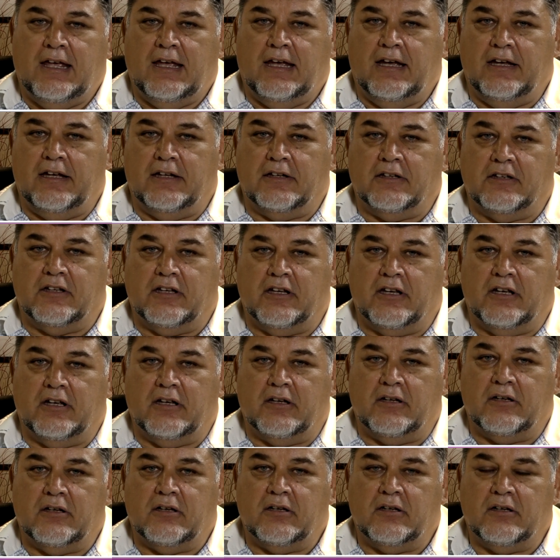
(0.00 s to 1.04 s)
And uh,
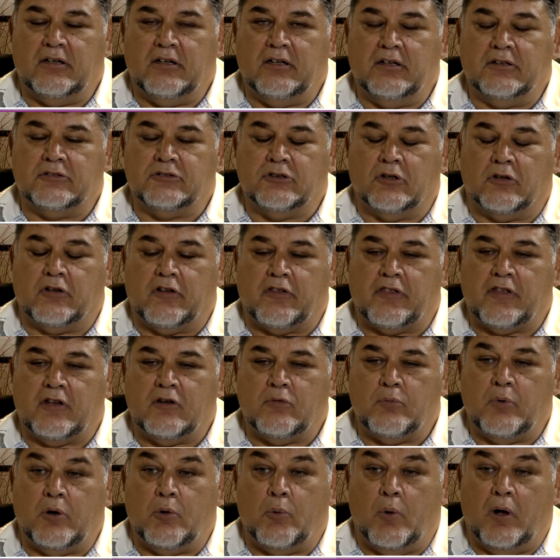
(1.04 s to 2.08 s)
uh,
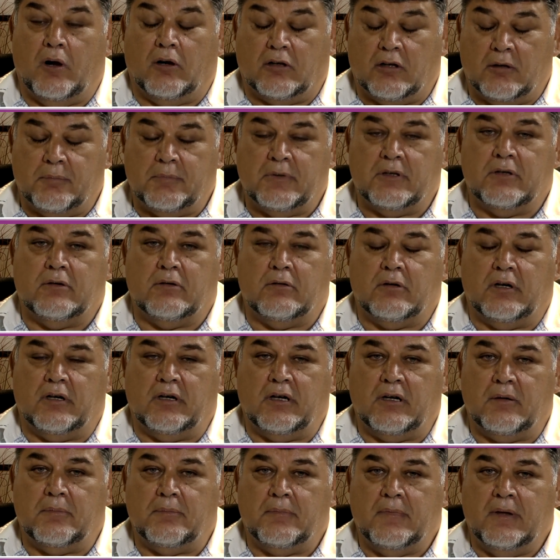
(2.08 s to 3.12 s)
Jonathan, we welcome you.
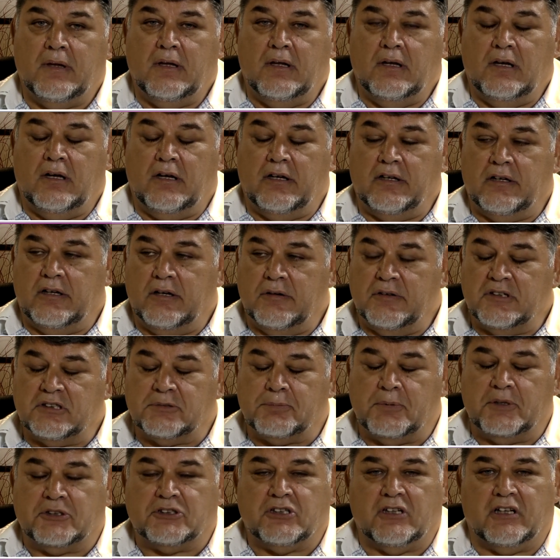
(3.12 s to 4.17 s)
Um, I know his
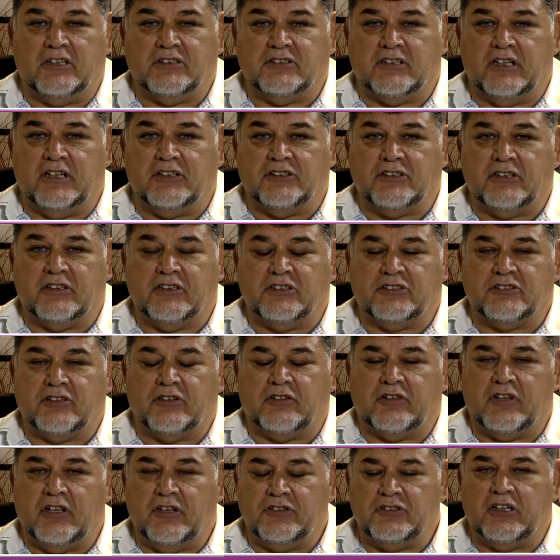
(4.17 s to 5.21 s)
specialization is
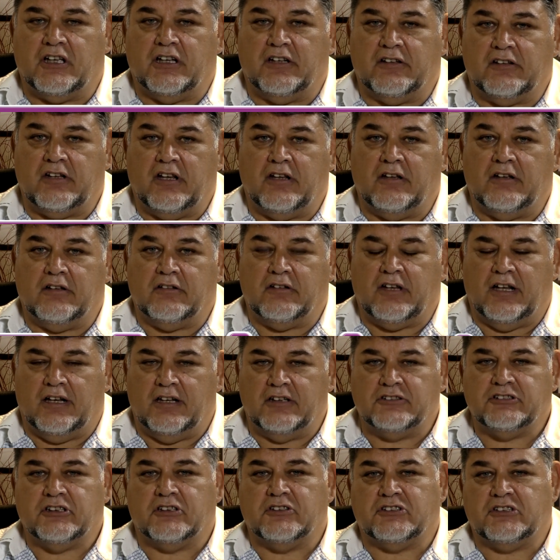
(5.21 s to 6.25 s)
strategic in
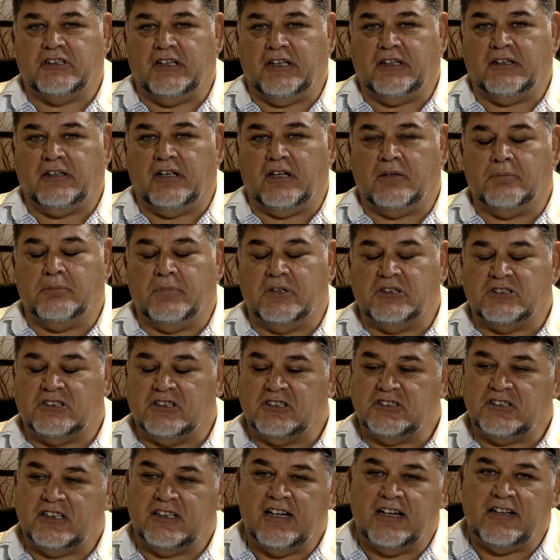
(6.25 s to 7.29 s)
intelligence and, and
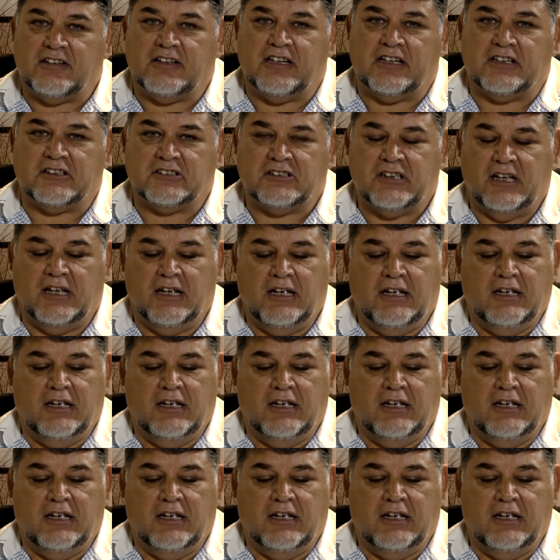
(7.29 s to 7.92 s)
business analytics,